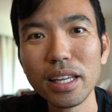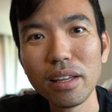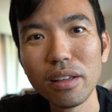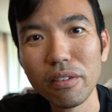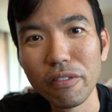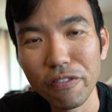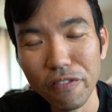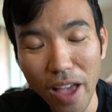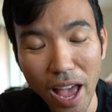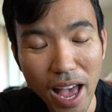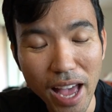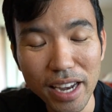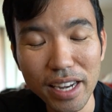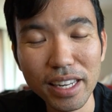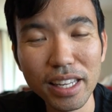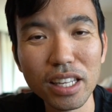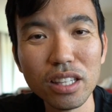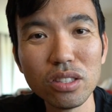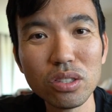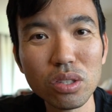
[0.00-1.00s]
fat
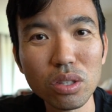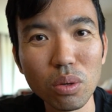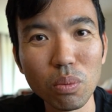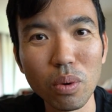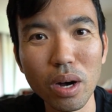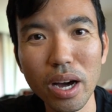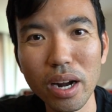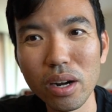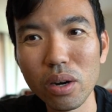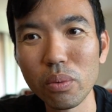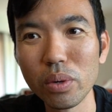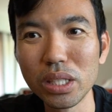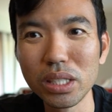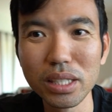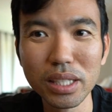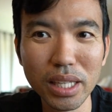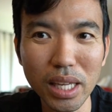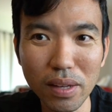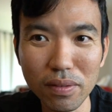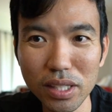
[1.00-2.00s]
into the water,
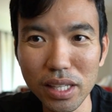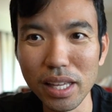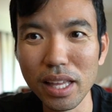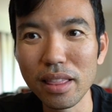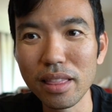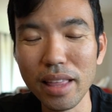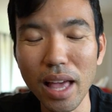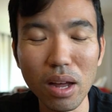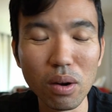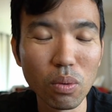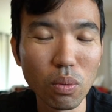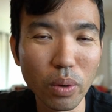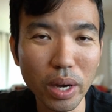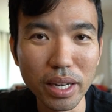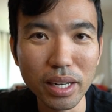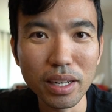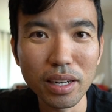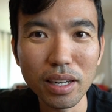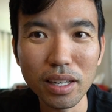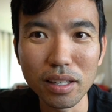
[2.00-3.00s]
which gives it that
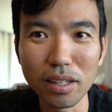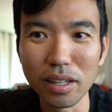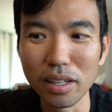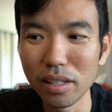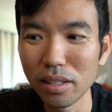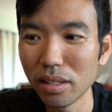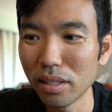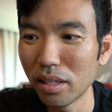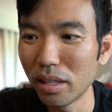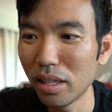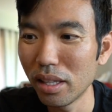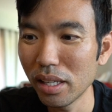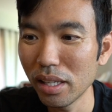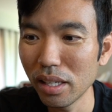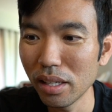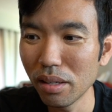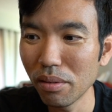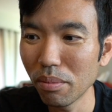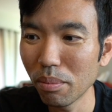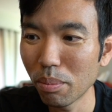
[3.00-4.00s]
white color.
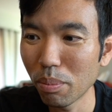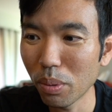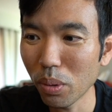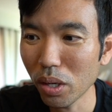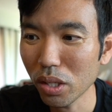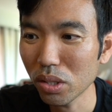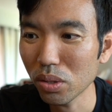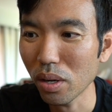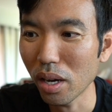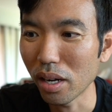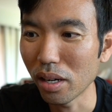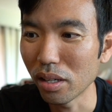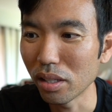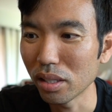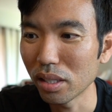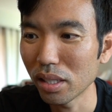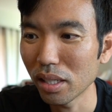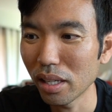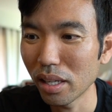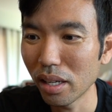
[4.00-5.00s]
The pork
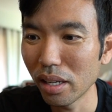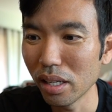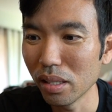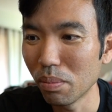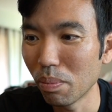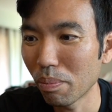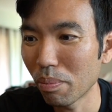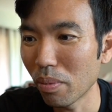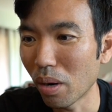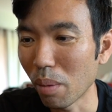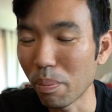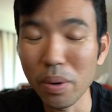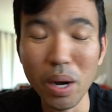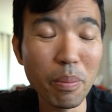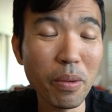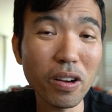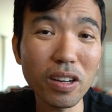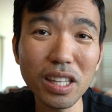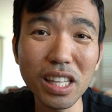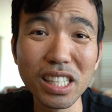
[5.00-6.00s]
trotters are
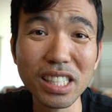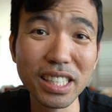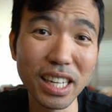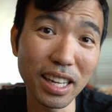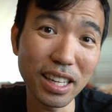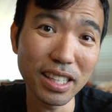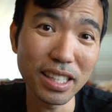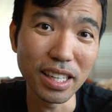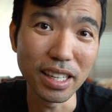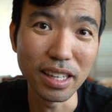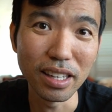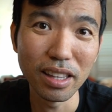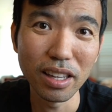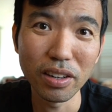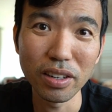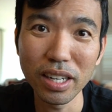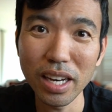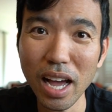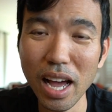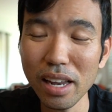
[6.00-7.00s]
primarily gelatin.
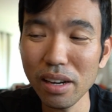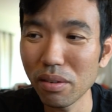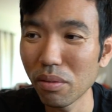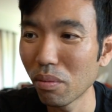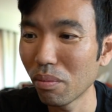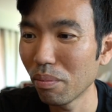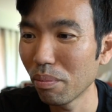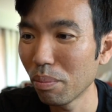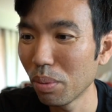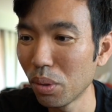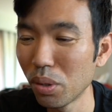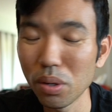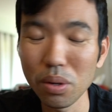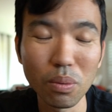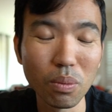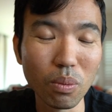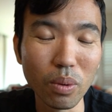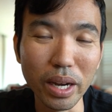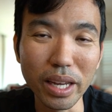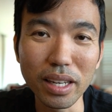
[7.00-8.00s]
They're not pure
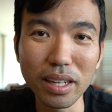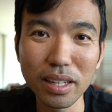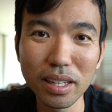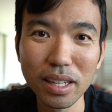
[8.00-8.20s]
white,